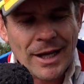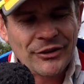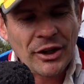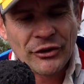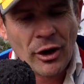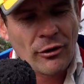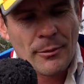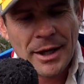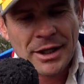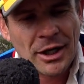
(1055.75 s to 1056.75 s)

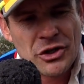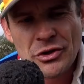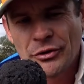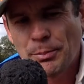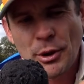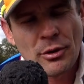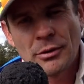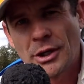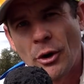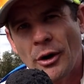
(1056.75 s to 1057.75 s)
SSRI medications,
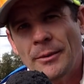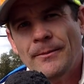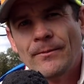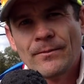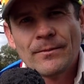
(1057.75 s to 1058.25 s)
gone.